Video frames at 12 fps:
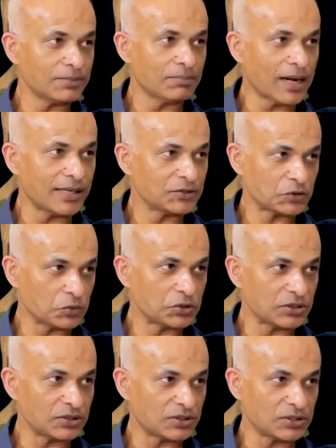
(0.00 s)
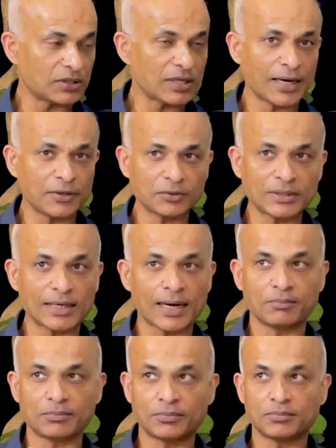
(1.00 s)
least in my social circle. I know
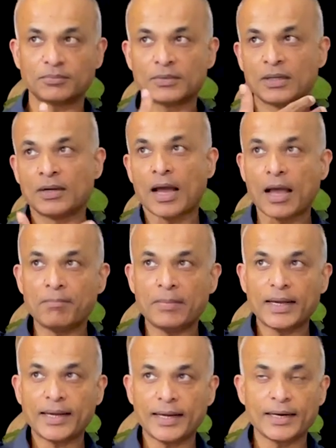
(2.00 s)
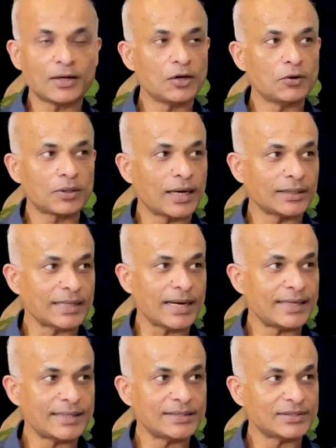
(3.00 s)
that I'm making it look like
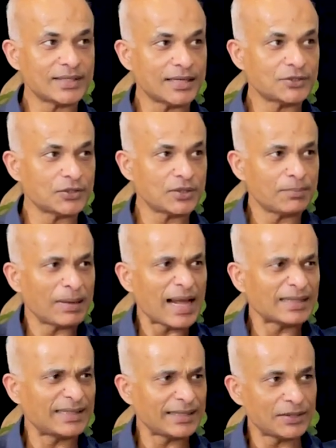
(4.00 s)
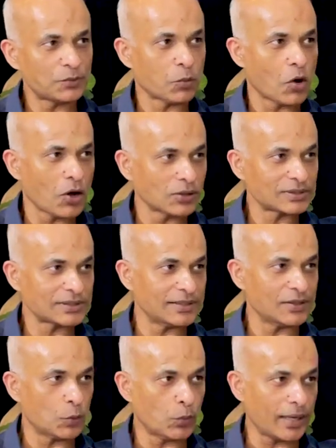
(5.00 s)
the 18th century, but I think it was
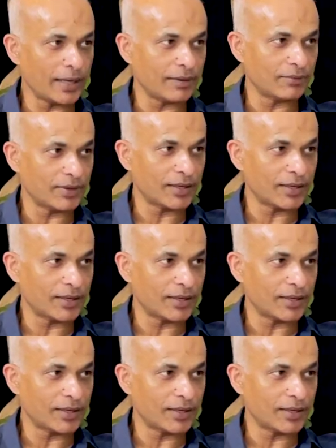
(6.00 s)
in a way,